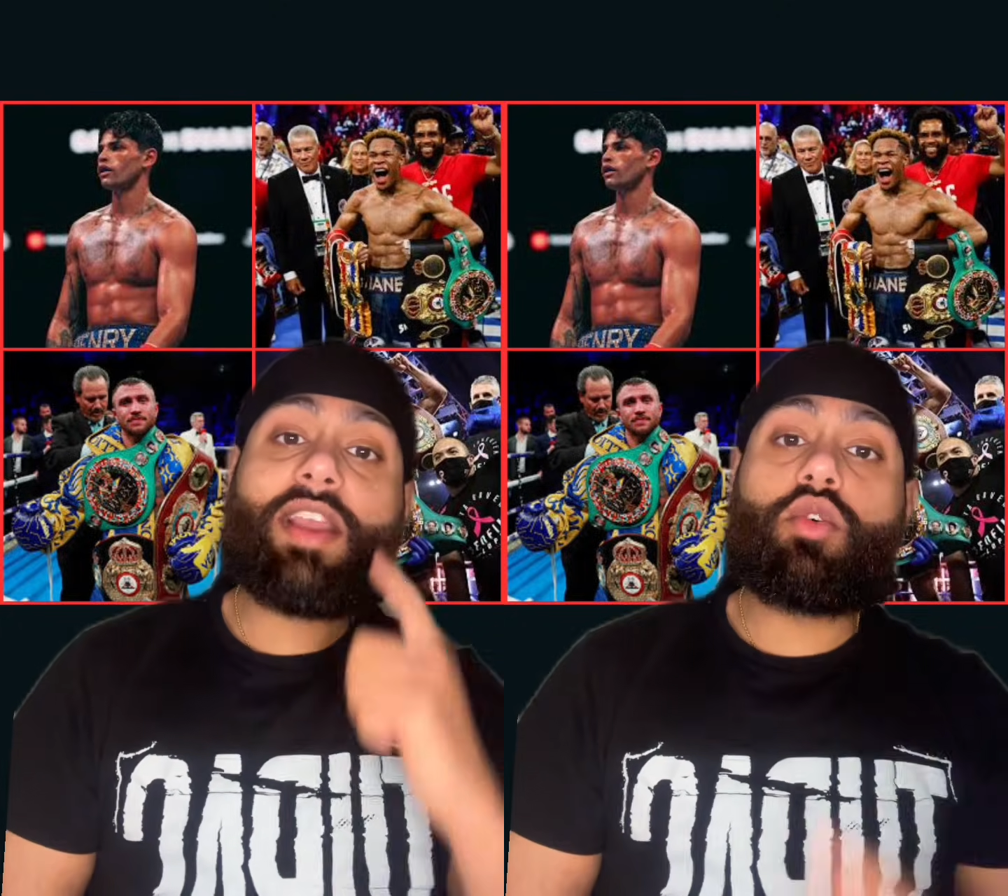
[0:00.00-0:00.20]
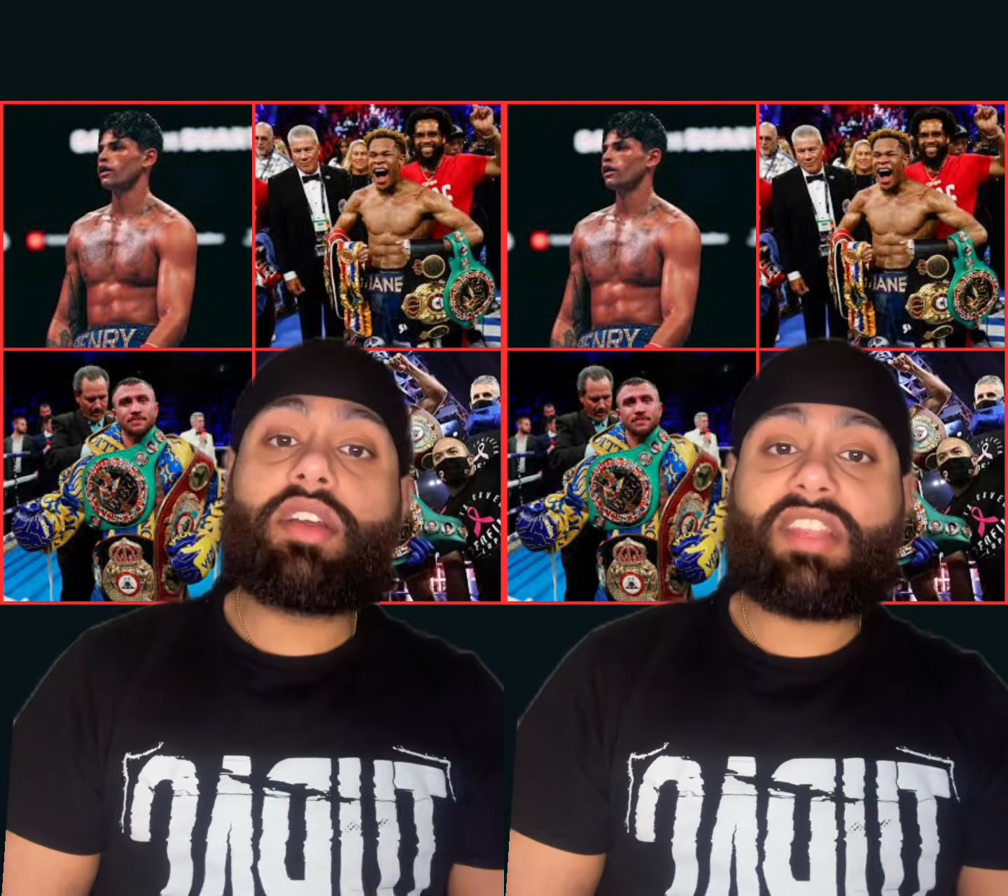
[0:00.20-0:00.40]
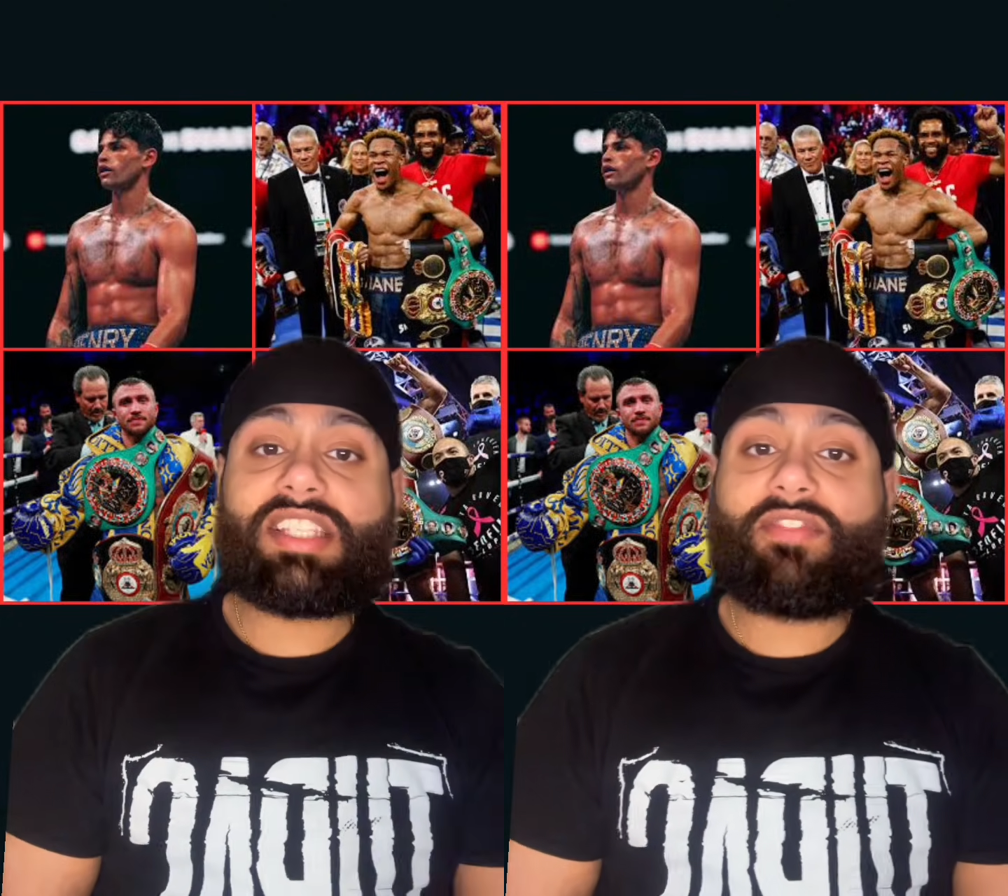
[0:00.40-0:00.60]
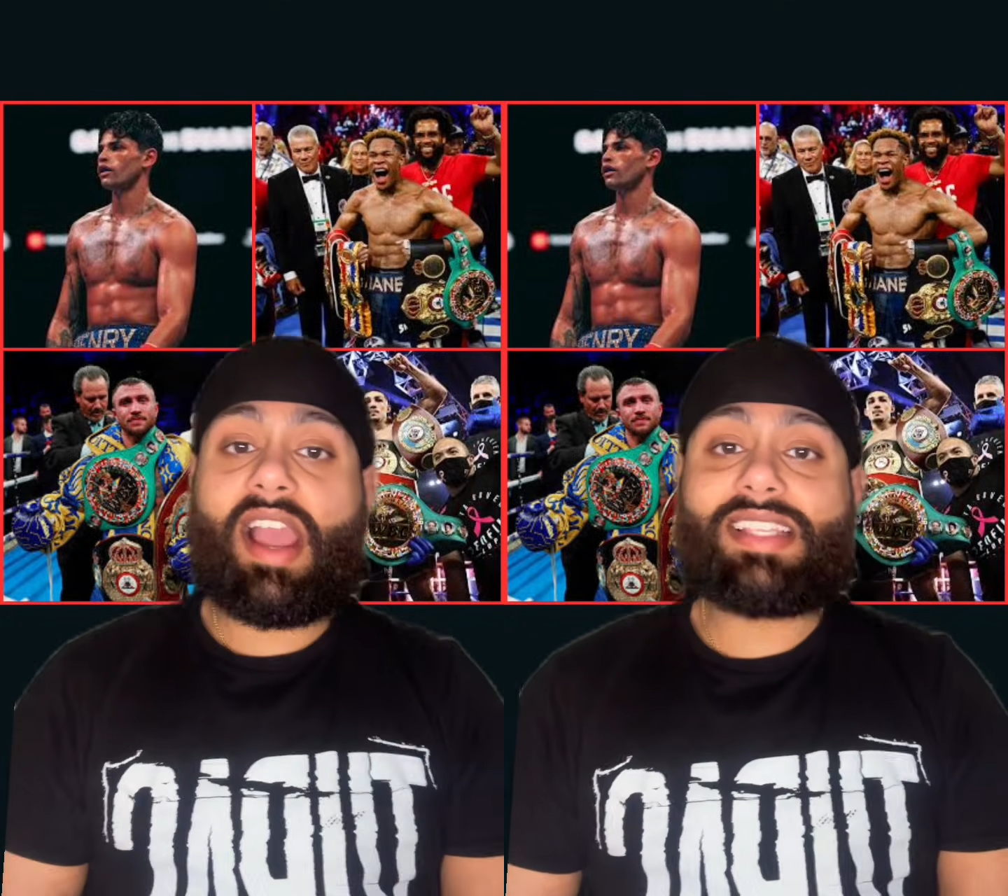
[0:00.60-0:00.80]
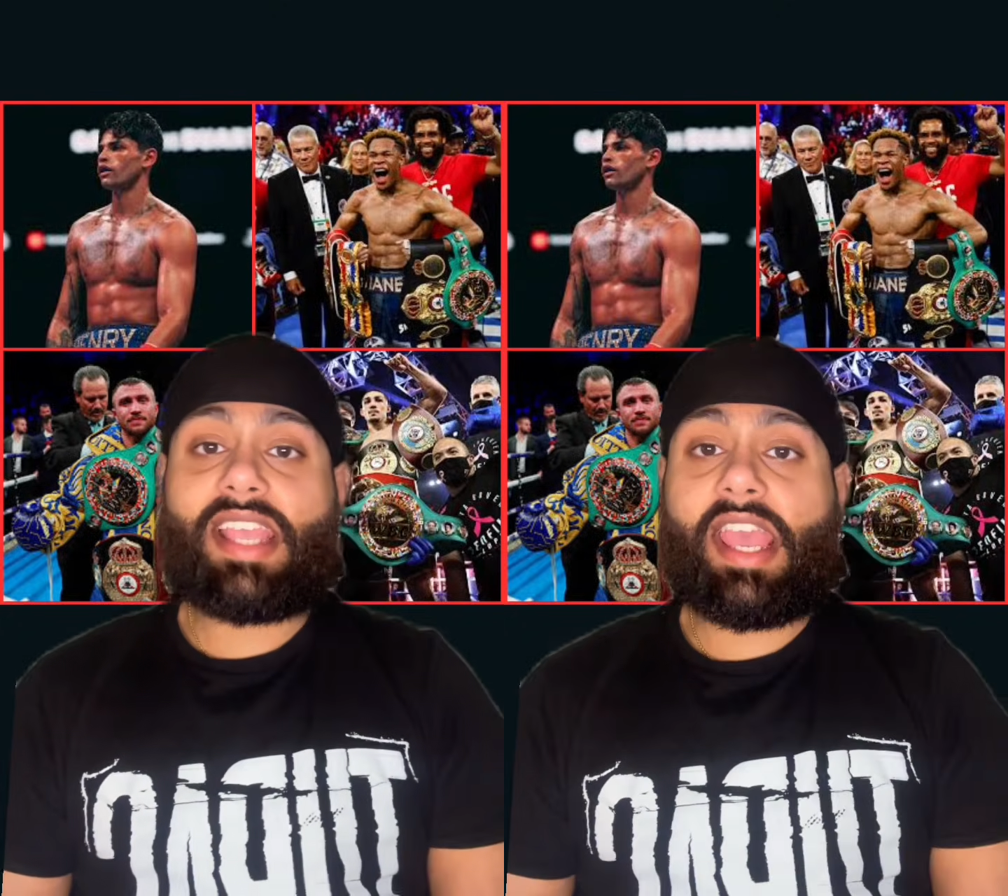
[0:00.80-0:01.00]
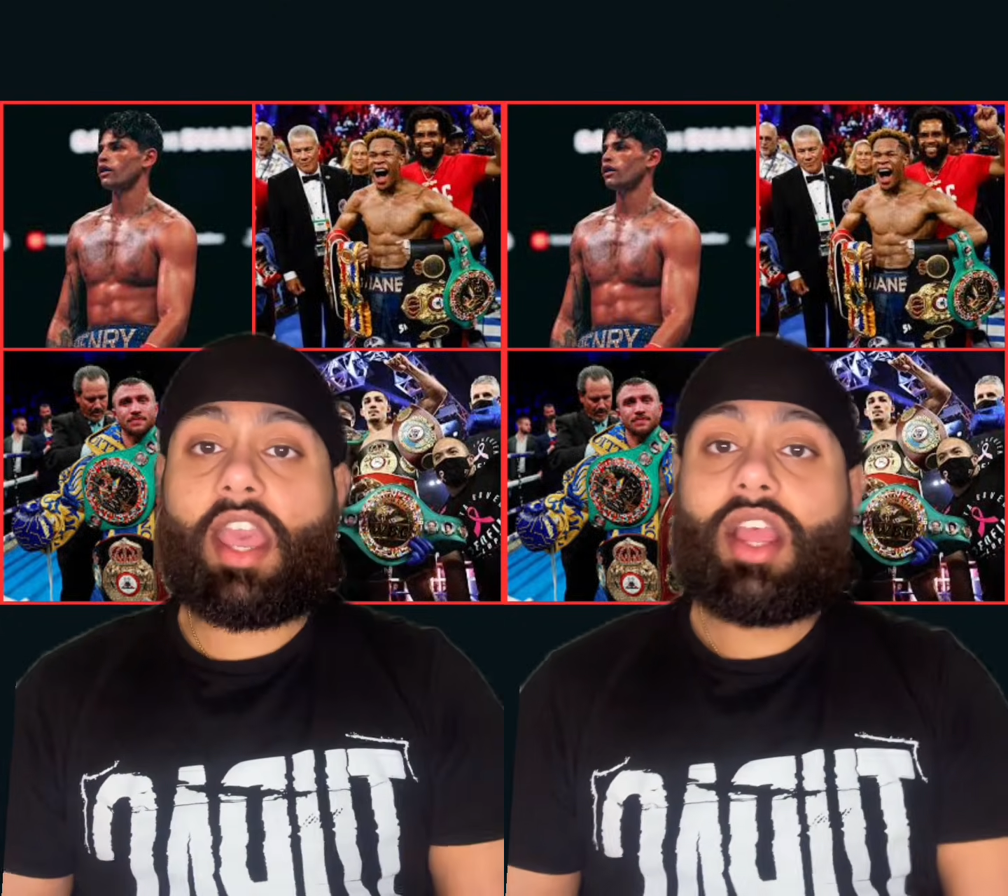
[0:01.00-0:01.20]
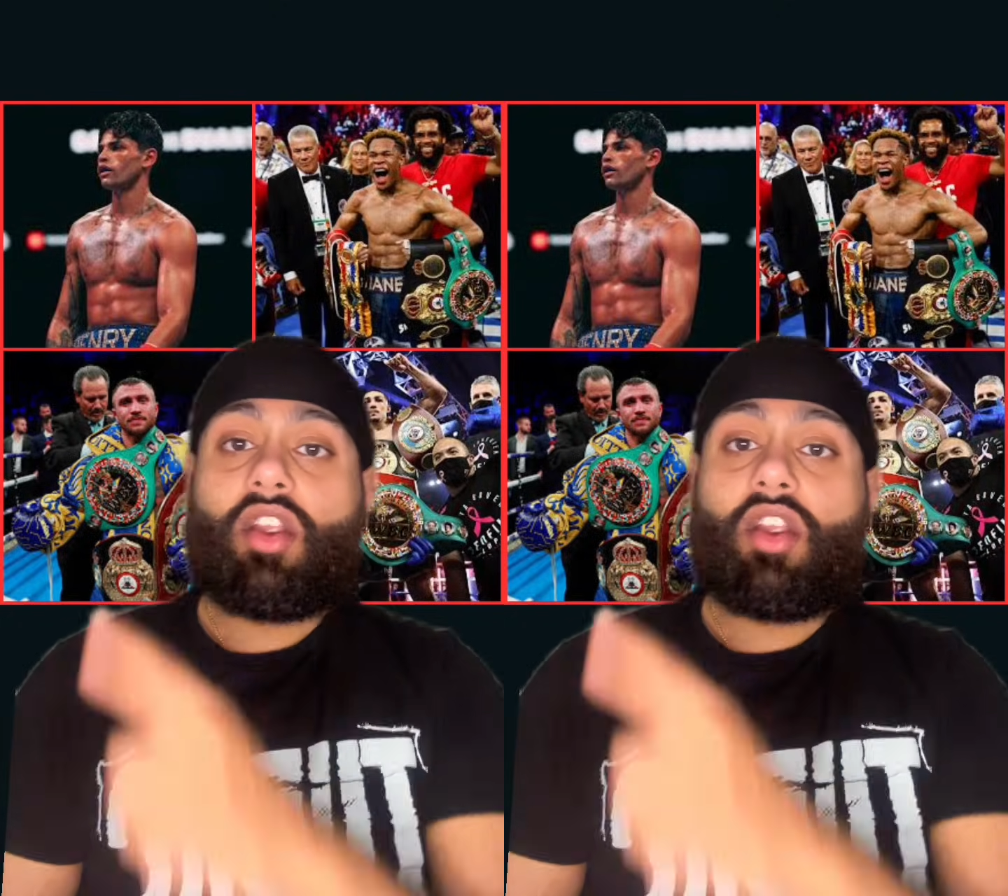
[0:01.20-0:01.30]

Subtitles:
all of these fighters here.